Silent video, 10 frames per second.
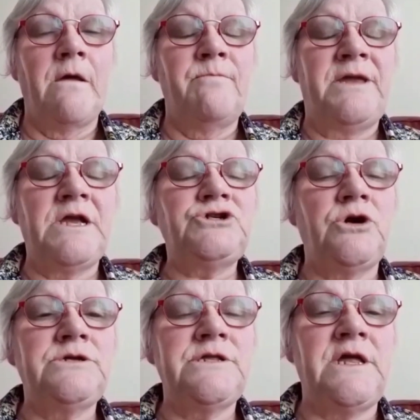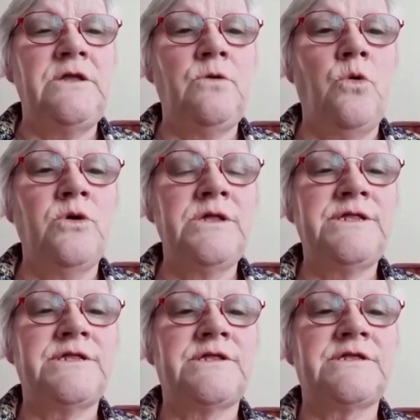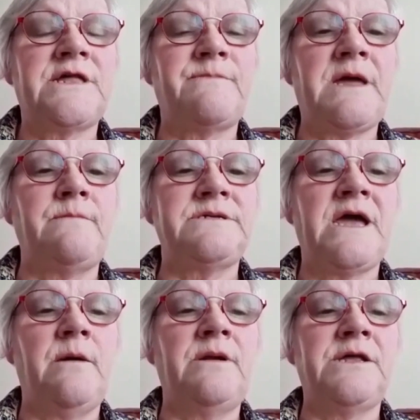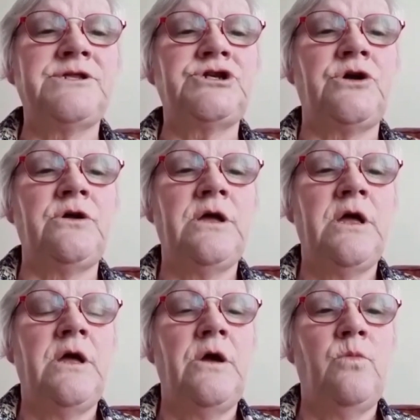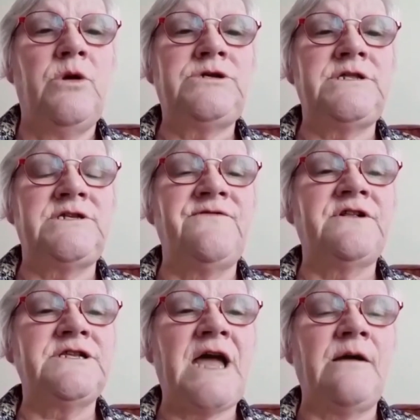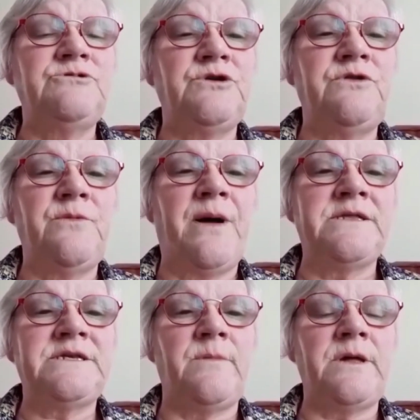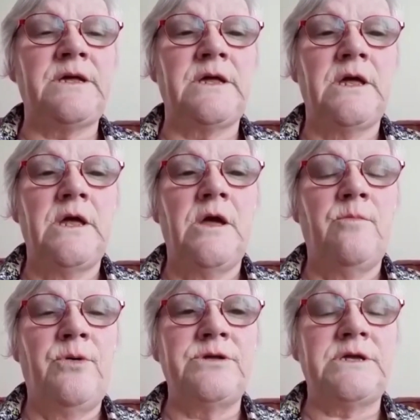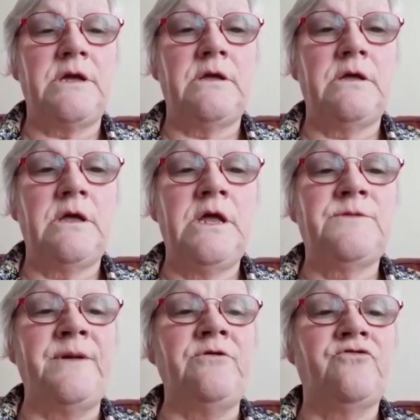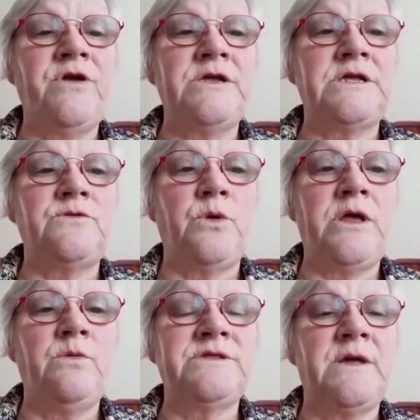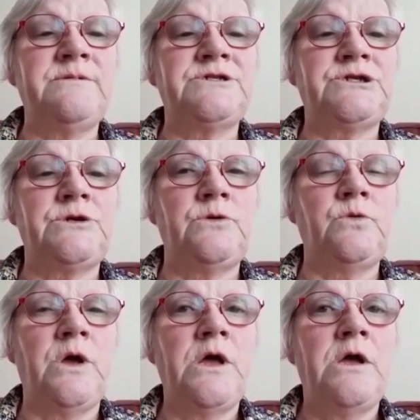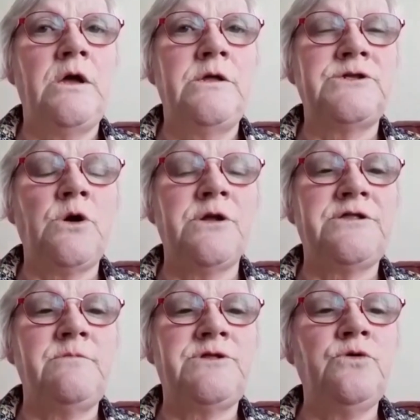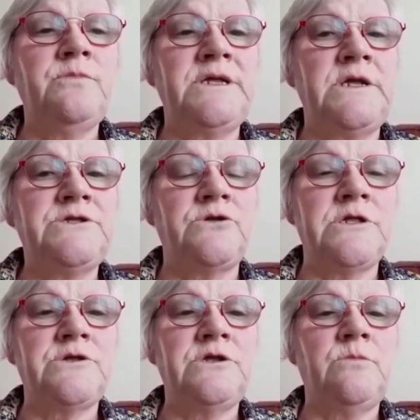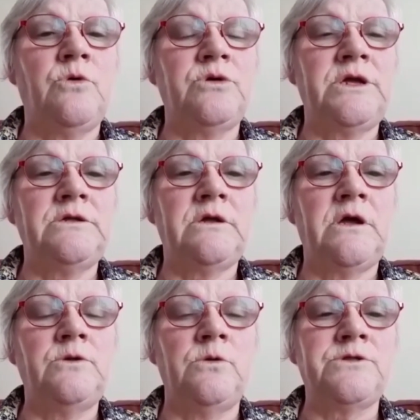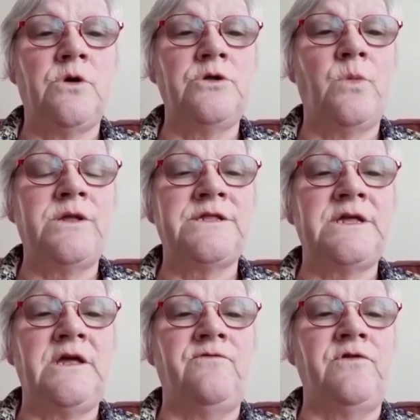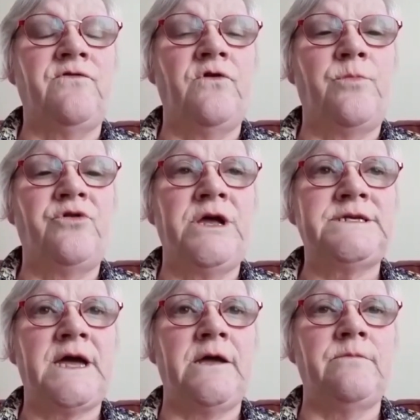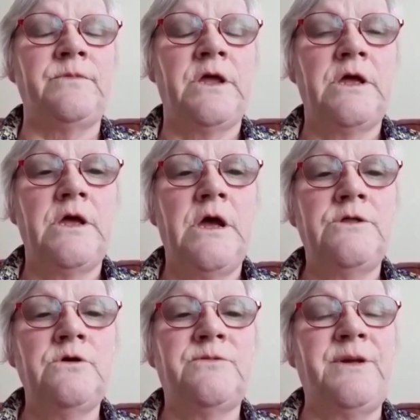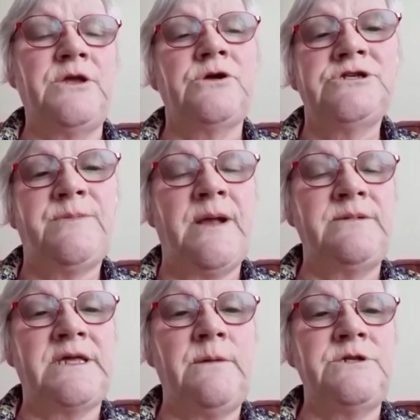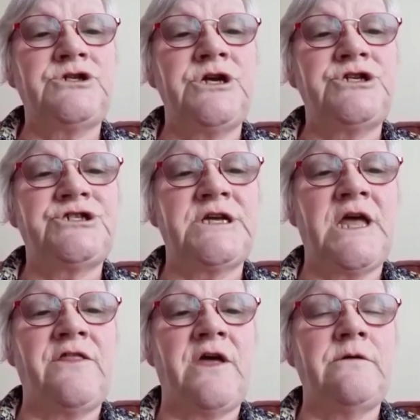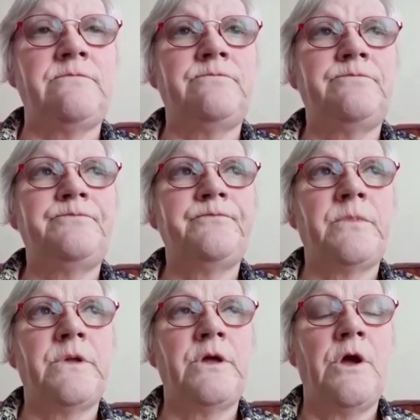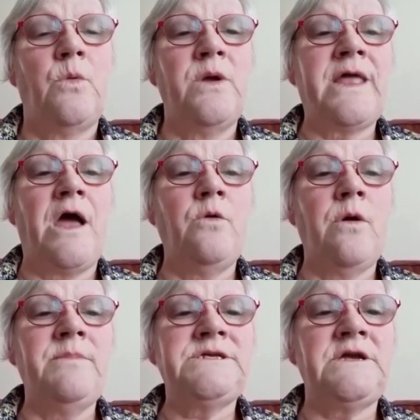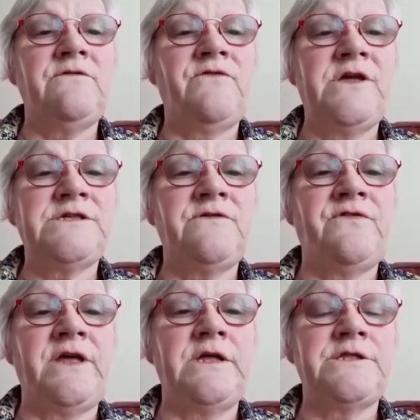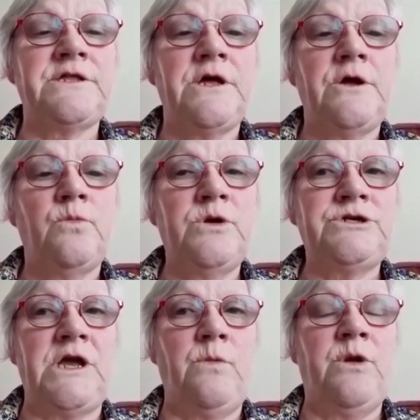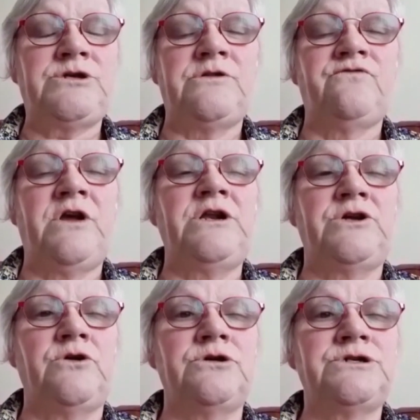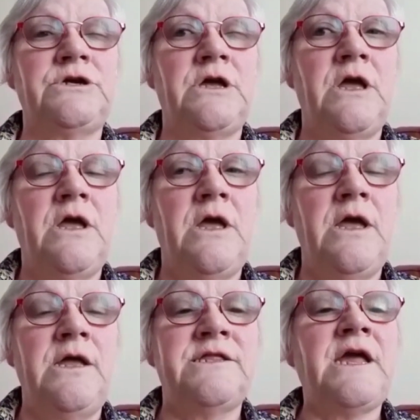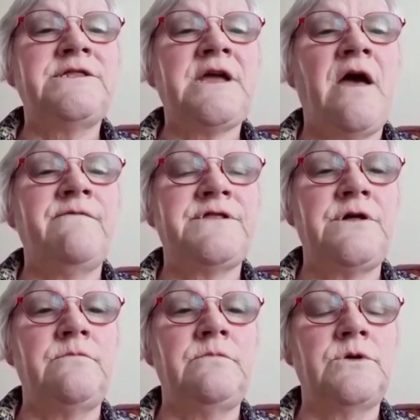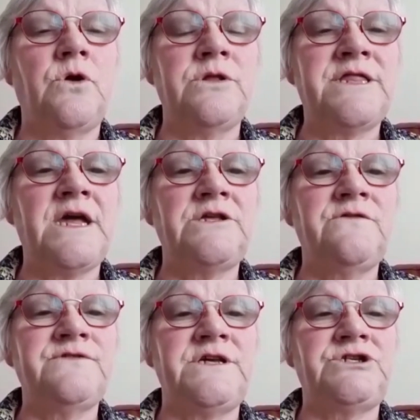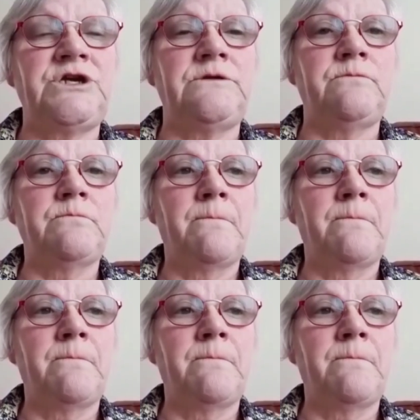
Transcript: Peter joined us in August-September time last year, which is a difficult time during the pandemic, but it's been great. He was able to start some Zoom meetings on a Sunday morning and also on a Wednesday evening for a prayer time. So it's been good to be able to keep the church together. We're now meeting face-to-face, which is really good. It's nice to have some consecutive teaching,